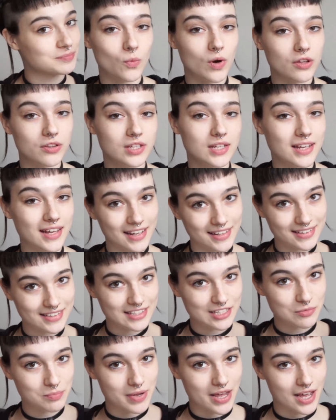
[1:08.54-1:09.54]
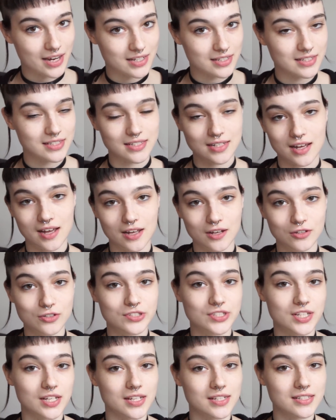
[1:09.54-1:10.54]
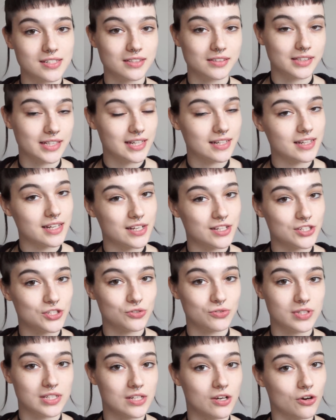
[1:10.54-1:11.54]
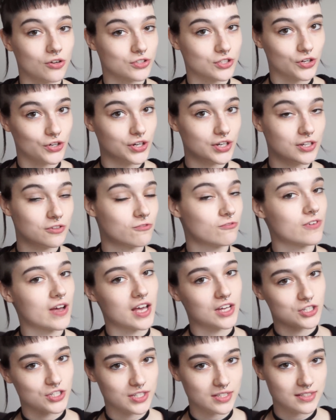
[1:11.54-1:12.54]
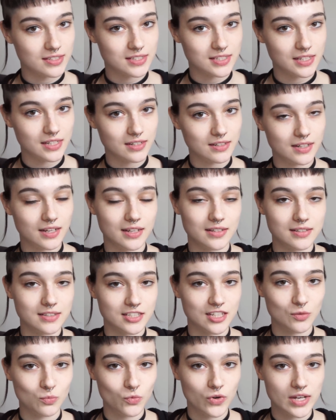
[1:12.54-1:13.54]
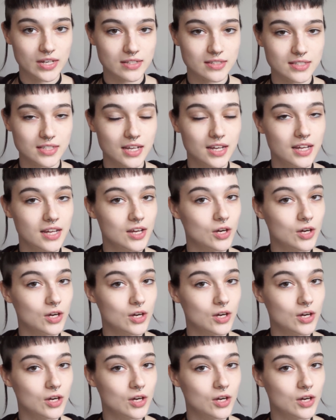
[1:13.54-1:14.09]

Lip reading: While the Insta baddie style does lean into the alternative fashion scene in some ways,